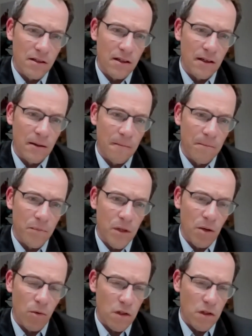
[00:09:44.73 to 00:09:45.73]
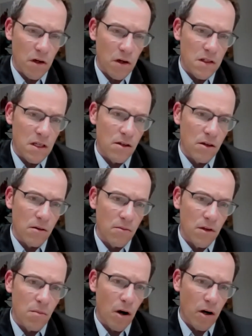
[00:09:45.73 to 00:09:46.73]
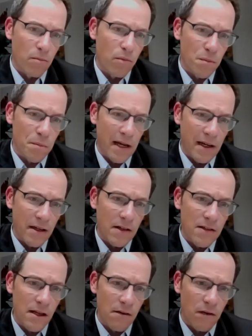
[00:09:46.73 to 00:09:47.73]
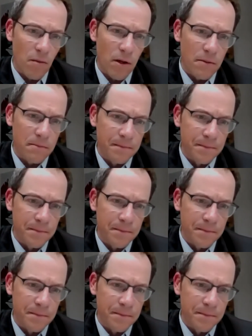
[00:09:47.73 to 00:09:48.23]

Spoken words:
And we're starting to see the market push back against that a fair bit.